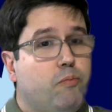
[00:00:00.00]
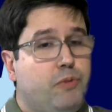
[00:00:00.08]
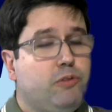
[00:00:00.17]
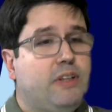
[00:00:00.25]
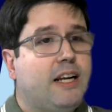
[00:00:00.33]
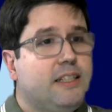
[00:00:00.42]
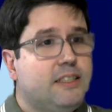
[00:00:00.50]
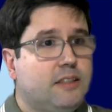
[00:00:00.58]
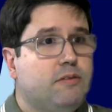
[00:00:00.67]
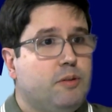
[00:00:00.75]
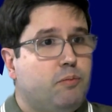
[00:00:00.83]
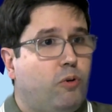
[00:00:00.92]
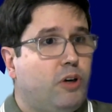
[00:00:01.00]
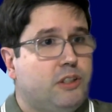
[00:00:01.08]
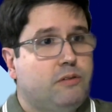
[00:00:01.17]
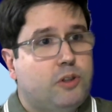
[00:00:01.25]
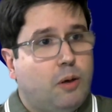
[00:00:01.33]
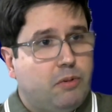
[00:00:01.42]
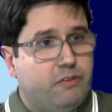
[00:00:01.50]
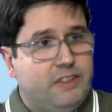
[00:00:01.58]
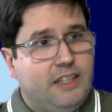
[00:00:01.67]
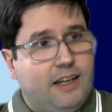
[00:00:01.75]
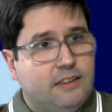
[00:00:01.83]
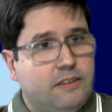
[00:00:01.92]
build a custom report on top of
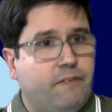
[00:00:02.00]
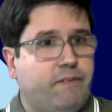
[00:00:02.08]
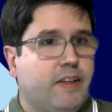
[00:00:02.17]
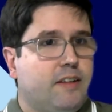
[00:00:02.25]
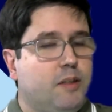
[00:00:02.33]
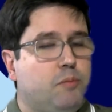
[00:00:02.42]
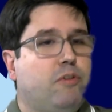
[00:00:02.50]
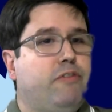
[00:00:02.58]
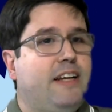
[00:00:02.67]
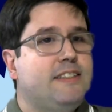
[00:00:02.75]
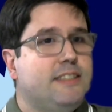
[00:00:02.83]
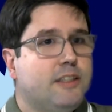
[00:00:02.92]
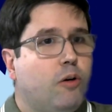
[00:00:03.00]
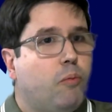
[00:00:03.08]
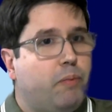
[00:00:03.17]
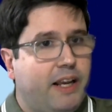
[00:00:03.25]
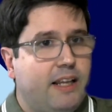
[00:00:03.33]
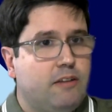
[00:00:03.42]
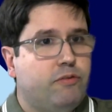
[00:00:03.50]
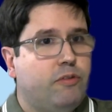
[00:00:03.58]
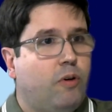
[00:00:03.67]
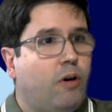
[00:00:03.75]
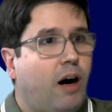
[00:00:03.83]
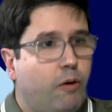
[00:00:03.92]
that that provides a single pane
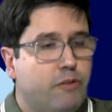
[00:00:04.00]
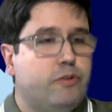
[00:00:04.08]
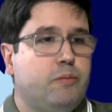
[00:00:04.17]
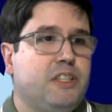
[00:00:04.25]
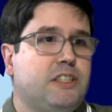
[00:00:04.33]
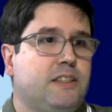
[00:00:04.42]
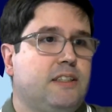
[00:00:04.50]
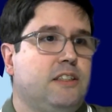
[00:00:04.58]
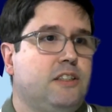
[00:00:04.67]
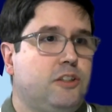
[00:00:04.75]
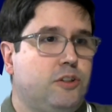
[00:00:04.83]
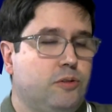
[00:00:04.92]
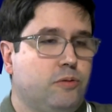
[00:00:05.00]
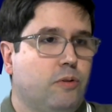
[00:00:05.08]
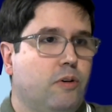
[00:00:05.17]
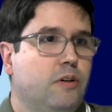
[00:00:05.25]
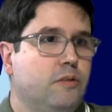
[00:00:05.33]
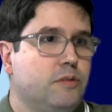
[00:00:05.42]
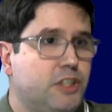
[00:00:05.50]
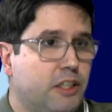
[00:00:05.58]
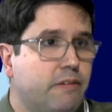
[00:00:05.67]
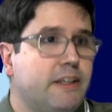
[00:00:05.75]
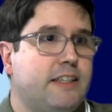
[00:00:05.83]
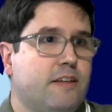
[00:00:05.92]
for all information they need to
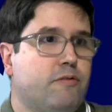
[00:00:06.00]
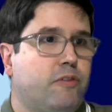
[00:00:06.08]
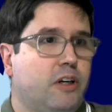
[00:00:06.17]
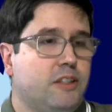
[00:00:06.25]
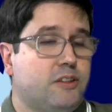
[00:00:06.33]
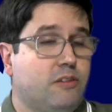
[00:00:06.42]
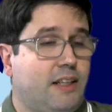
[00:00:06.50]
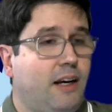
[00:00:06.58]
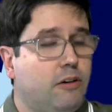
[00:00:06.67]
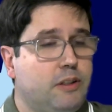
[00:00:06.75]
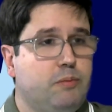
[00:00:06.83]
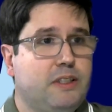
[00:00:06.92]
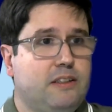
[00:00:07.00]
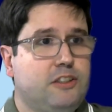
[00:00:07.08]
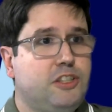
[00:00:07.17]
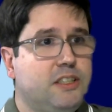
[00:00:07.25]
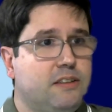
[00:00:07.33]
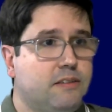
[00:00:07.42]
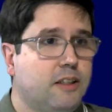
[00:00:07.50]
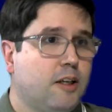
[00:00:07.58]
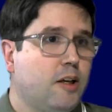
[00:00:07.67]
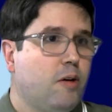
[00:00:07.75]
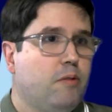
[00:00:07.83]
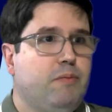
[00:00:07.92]
generate the invoice. So now the billing team
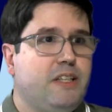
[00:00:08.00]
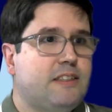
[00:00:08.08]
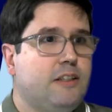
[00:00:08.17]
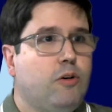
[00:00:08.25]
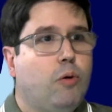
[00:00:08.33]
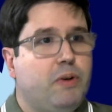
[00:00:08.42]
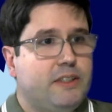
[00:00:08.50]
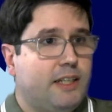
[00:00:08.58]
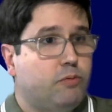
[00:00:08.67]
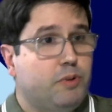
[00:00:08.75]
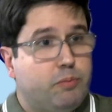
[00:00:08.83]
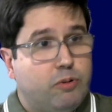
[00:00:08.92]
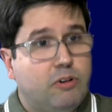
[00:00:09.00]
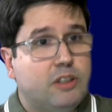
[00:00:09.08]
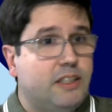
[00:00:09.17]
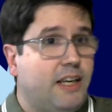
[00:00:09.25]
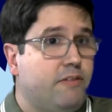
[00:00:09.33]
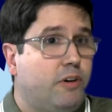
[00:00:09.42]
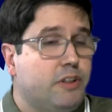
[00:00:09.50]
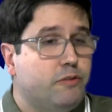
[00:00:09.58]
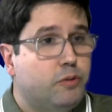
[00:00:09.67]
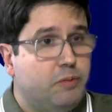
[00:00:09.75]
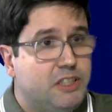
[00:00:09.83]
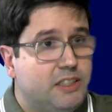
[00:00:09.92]
basically open that report, they have all the
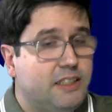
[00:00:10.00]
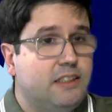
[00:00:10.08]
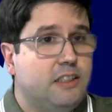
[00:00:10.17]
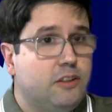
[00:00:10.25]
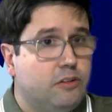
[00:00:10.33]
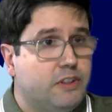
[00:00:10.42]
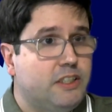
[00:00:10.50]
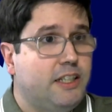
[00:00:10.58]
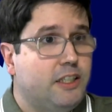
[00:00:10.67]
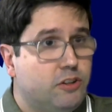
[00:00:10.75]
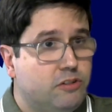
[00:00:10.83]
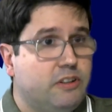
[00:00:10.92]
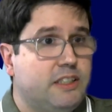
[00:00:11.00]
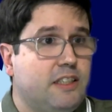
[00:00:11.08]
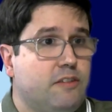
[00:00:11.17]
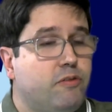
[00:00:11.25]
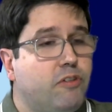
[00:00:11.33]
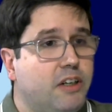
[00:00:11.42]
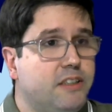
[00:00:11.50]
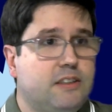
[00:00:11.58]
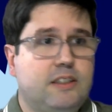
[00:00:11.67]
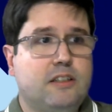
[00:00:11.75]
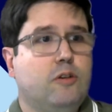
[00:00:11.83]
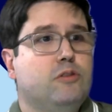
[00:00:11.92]
information they need over there to generate the invoice,
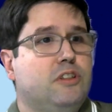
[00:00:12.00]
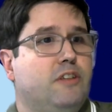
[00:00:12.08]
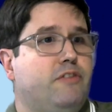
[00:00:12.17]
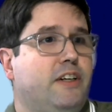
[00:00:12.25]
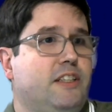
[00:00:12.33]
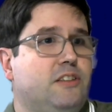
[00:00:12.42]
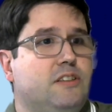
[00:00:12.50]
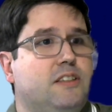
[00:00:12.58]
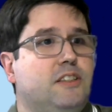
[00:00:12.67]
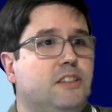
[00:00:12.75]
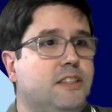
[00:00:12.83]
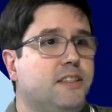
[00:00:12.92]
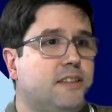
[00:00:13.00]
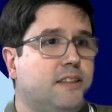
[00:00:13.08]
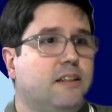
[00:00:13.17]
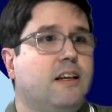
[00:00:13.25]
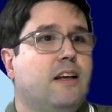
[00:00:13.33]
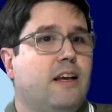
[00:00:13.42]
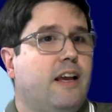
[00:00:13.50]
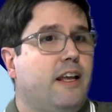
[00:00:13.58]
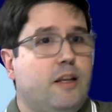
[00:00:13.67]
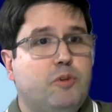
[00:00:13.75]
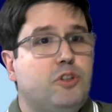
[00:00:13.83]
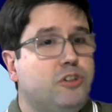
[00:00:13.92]
and then go to the financial system
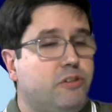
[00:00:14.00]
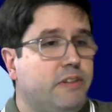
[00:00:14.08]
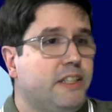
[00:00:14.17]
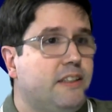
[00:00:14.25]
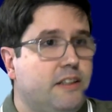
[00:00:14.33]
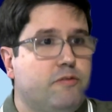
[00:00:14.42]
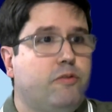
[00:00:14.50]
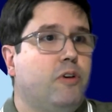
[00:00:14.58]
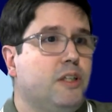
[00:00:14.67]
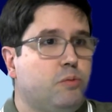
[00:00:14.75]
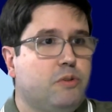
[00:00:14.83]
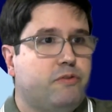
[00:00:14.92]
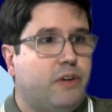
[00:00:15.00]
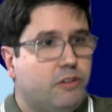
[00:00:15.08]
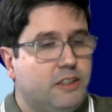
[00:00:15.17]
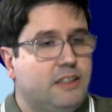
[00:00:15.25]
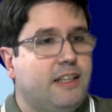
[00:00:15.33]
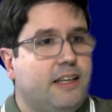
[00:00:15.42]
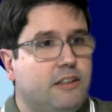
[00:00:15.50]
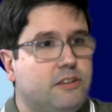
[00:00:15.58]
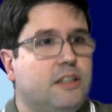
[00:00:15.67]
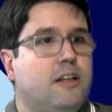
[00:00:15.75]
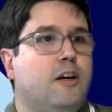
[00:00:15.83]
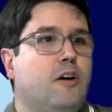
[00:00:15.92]
and able to generate the invoice with all the
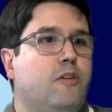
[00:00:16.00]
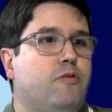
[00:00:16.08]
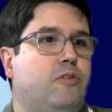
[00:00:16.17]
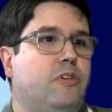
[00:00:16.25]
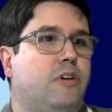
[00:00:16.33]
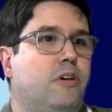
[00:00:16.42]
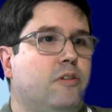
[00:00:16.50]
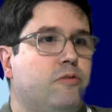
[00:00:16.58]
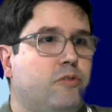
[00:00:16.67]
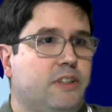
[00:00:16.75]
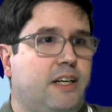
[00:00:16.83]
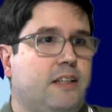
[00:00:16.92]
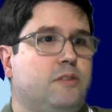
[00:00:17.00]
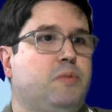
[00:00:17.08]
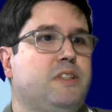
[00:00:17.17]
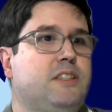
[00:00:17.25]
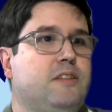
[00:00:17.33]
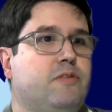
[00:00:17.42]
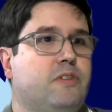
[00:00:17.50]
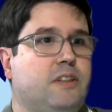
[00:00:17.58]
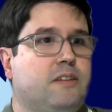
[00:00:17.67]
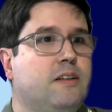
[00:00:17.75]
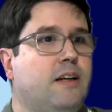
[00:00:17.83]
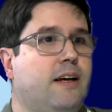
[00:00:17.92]
details for that specific
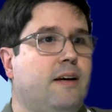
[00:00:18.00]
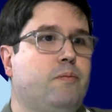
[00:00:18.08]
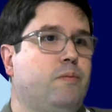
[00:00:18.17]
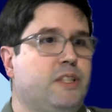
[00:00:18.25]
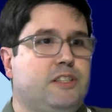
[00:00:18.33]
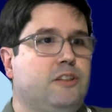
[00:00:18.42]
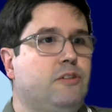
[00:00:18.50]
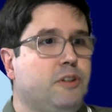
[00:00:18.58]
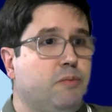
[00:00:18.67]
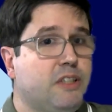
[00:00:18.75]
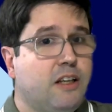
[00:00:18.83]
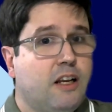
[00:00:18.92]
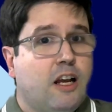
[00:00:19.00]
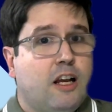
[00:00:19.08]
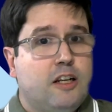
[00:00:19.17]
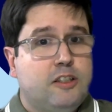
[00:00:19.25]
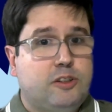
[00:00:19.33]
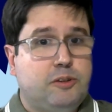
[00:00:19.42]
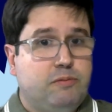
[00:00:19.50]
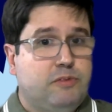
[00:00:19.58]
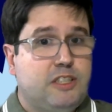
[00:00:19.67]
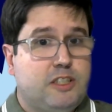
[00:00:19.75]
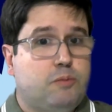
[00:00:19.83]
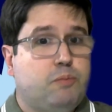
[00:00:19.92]
patient treatment. So
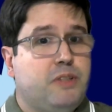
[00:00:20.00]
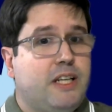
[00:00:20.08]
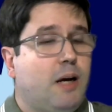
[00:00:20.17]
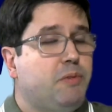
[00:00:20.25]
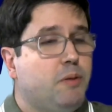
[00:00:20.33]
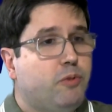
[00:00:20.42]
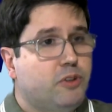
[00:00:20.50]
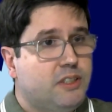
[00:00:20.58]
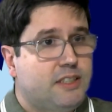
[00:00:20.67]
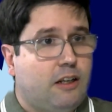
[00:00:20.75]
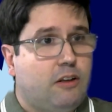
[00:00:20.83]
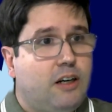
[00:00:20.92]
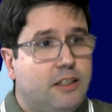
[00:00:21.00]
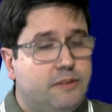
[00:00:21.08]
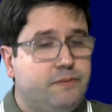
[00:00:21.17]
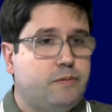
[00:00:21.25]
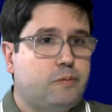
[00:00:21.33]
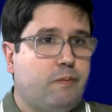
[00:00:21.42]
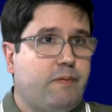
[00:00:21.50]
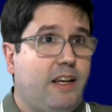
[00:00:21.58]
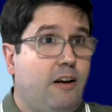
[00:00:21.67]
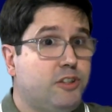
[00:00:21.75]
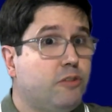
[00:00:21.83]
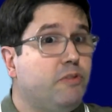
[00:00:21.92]
this speed up the process a lot.
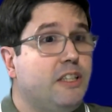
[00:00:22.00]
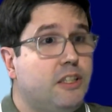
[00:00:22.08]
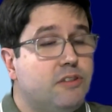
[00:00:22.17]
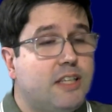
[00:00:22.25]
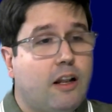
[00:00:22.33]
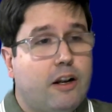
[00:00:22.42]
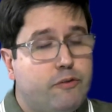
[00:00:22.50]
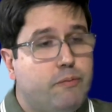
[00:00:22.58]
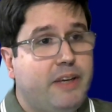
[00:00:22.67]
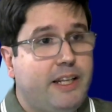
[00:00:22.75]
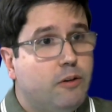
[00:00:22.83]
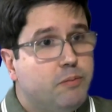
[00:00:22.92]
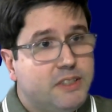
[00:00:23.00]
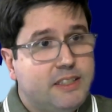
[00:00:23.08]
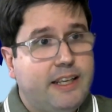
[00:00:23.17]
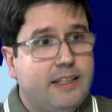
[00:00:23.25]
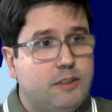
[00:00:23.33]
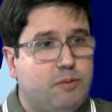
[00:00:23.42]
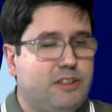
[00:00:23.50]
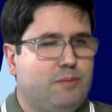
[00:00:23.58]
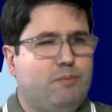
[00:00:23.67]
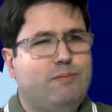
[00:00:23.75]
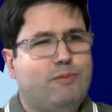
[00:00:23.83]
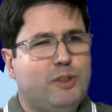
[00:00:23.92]
Also reduce a lot of manual mistakes because
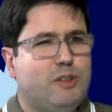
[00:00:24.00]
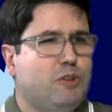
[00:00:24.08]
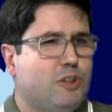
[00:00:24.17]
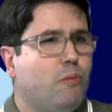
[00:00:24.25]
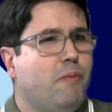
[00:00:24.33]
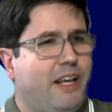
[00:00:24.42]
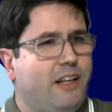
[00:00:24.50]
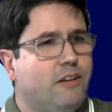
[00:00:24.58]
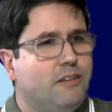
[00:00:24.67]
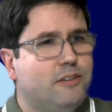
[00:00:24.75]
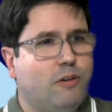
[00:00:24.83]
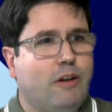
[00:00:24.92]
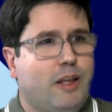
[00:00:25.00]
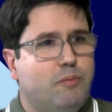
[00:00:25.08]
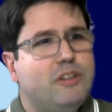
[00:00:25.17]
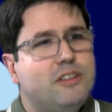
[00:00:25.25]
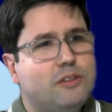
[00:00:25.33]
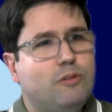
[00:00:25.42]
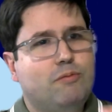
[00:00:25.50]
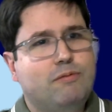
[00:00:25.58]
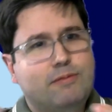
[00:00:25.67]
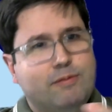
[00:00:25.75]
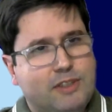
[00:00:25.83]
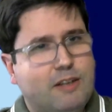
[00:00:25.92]
the process was so labor, so
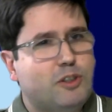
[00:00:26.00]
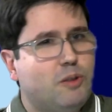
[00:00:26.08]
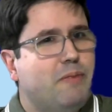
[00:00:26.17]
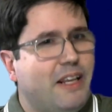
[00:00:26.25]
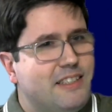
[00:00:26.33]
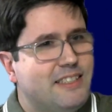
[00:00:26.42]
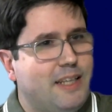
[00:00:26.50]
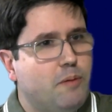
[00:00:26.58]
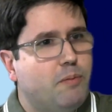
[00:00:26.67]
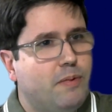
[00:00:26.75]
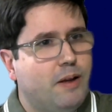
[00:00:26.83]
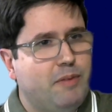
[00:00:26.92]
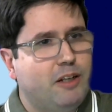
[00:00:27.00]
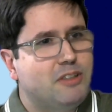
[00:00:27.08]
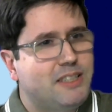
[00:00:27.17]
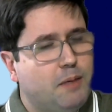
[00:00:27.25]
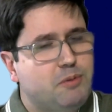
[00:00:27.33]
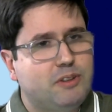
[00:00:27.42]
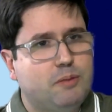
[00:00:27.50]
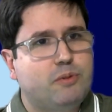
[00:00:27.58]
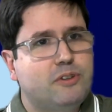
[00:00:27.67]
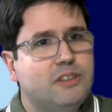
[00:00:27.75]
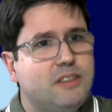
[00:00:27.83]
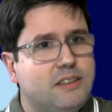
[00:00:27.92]
there were so many manual steps on the
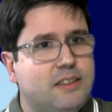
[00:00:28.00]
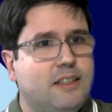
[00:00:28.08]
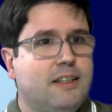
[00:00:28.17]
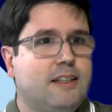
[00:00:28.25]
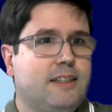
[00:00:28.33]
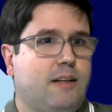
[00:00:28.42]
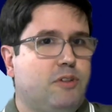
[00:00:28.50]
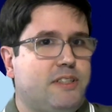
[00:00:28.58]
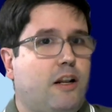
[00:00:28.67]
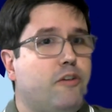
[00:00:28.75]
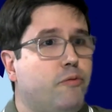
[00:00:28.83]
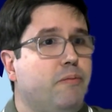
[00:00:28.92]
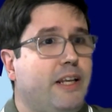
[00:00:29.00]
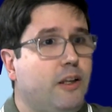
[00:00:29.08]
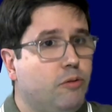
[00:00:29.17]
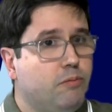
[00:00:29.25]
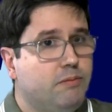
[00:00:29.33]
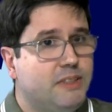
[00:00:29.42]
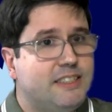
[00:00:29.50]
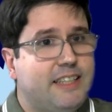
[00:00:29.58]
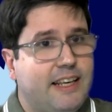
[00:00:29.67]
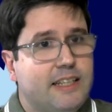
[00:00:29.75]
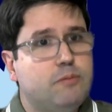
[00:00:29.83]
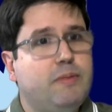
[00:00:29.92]
process. There was a lot of manual
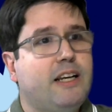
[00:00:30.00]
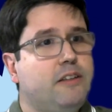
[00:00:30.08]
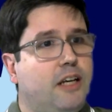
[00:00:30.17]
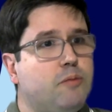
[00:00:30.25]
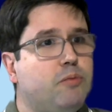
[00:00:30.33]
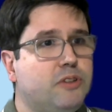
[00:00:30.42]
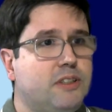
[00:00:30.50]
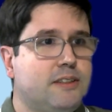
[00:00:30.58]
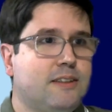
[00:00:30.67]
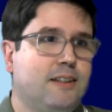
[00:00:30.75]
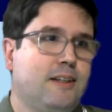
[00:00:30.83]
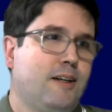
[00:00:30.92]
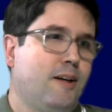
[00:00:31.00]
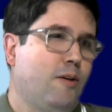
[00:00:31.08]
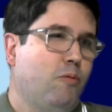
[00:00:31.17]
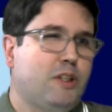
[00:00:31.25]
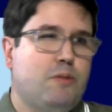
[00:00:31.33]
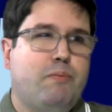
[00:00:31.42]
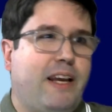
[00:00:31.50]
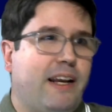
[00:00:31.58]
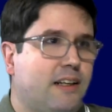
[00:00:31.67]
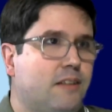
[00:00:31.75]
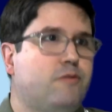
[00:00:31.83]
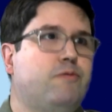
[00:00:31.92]
mistakes made on that process, what
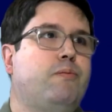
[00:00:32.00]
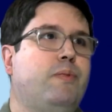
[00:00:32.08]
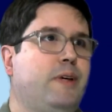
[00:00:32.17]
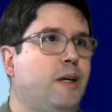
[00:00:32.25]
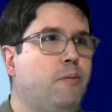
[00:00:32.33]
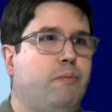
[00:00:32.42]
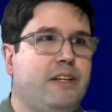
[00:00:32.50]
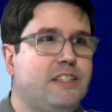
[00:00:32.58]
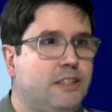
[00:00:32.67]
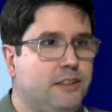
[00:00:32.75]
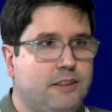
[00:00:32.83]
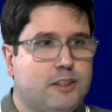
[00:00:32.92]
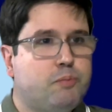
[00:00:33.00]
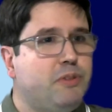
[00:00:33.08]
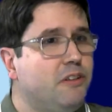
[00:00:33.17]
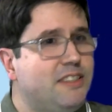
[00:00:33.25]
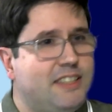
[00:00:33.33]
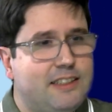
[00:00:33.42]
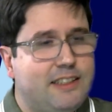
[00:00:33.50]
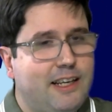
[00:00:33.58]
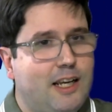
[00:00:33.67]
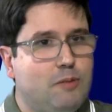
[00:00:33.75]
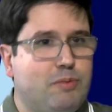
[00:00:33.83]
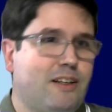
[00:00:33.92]
impact patient experience at the
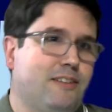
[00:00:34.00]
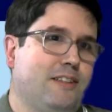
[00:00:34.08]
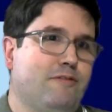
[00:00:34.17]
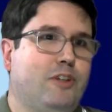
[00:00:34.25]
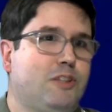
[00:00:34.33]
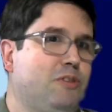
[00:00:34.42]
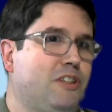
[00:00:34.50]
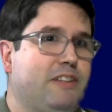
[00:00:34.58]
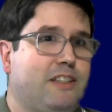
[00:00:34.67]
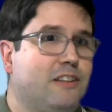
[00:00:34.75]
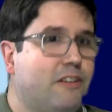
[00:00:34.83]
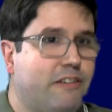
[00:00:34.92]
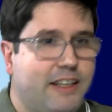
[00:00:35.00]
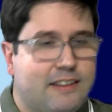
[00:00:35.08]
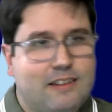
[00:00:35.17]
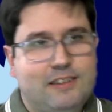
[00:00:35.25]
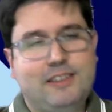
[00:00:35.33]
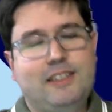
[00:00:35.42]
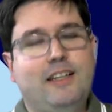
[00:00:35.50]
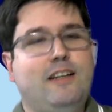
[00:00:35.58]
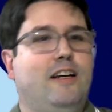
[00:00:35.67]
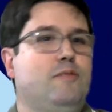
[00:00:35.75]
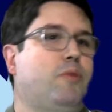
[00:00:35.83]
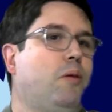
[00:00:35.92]
end because the invoice was generated incorrectly, that it
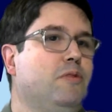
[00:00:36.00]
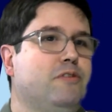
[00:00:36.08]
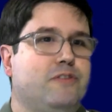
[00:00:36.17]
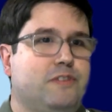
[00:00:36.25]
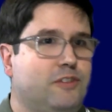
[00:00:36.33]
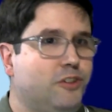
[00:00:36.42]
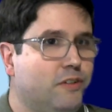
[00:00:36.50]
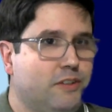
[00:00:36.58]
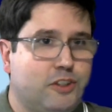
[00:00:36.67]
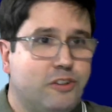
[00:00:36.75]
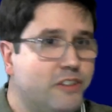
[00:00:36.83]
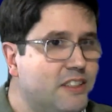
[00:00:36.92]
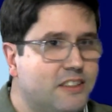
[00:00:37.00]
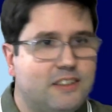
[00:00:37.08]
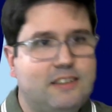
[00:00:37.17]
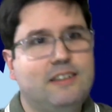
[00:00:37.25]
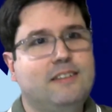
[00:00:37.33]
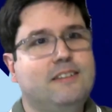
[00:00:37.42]
had problems with insurance,